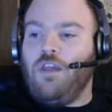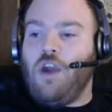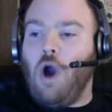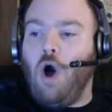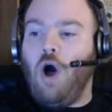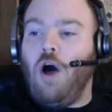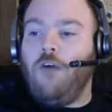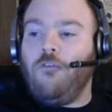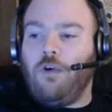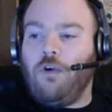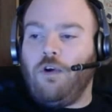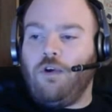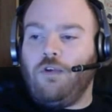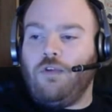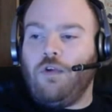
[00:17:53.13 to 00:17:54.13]
The
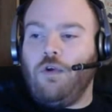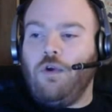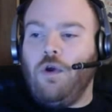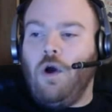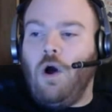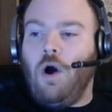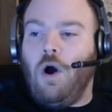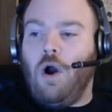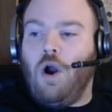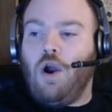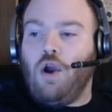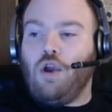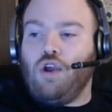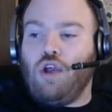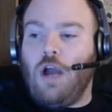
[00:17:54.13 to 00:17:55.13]
offers
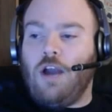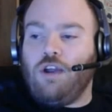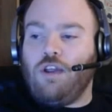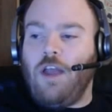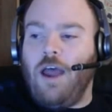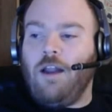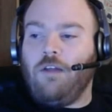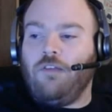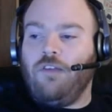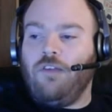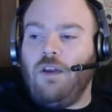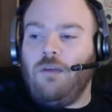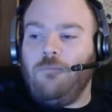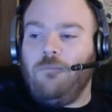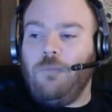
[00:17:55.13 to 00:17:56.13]
are Josh
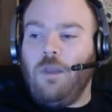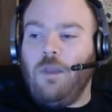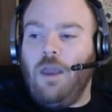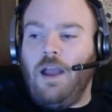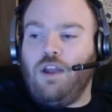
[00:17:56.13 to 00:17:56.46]
Donaldson